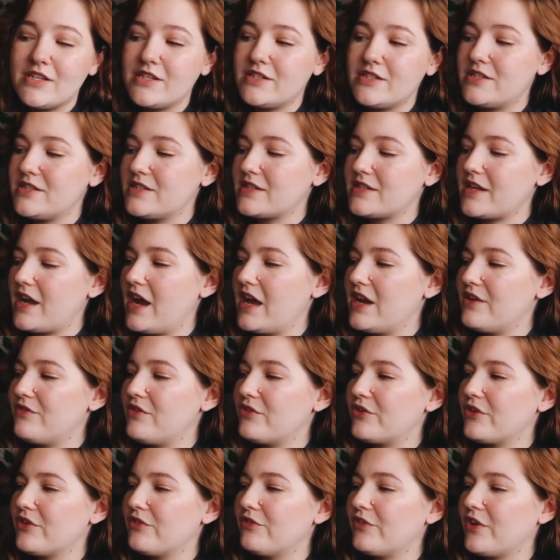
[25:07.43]
just kind of a
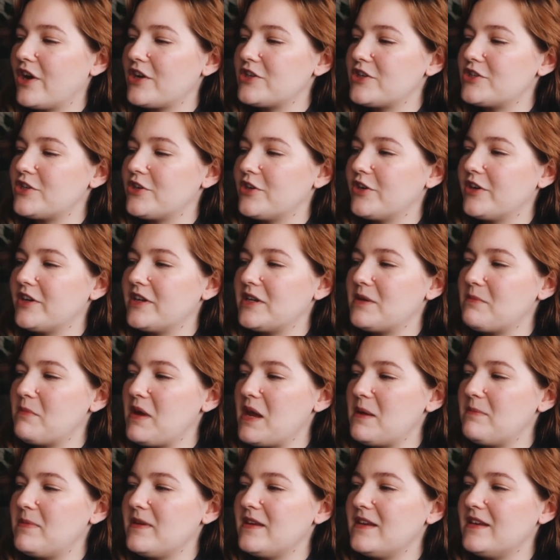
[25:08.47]
refresher and
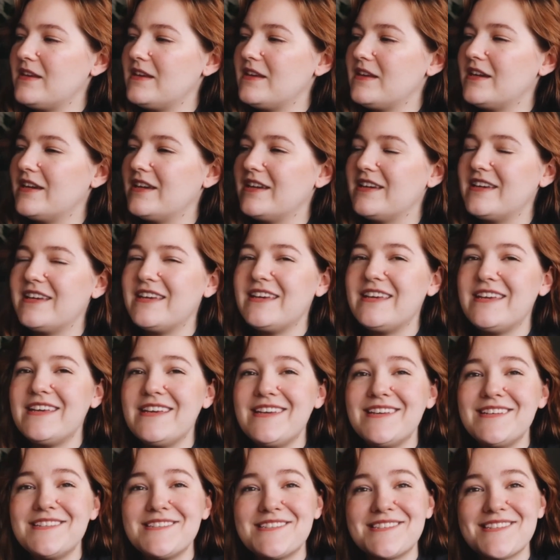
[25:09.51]
maybe
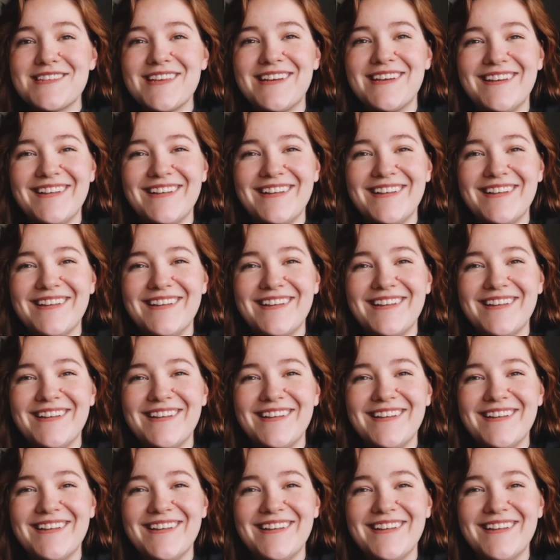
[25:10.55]
ease